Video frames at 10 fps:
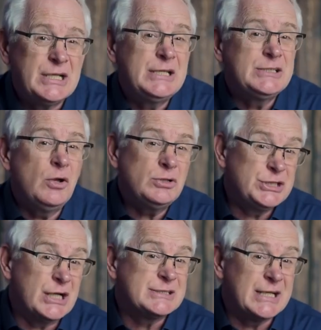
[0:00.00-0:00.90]
then it's not
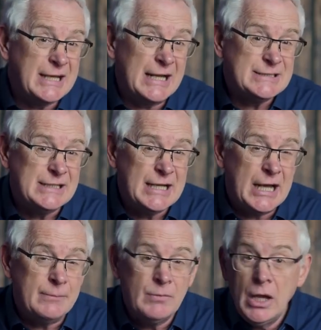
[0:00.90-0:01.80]
just a guessing
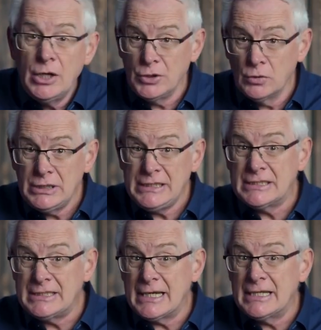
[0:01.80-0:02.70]
game. You'll need
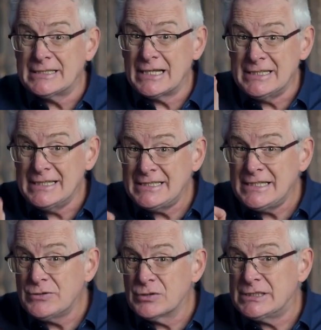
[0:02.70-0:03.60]
to dig into the
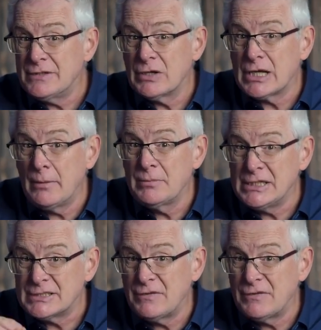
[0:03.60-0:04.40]
nitty-gritty of a company's